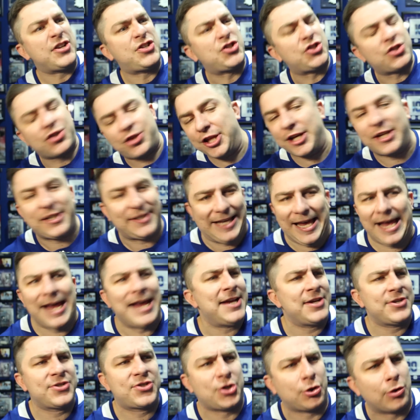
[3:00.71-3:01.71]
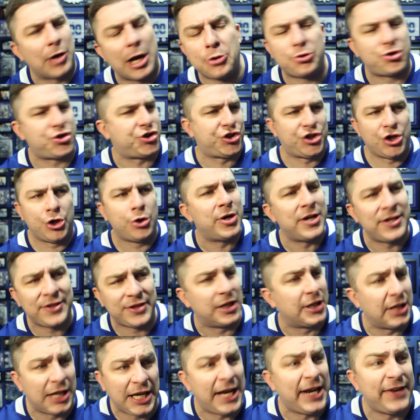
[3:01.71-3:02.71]
this, the Kings are out shooting
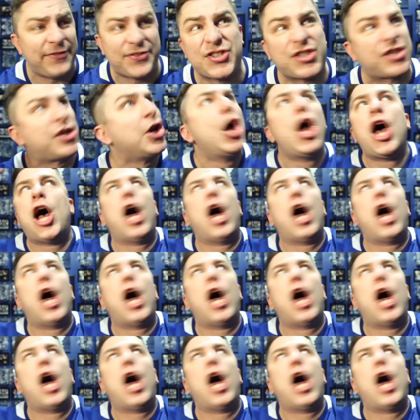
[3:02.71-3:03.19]
the Leafs,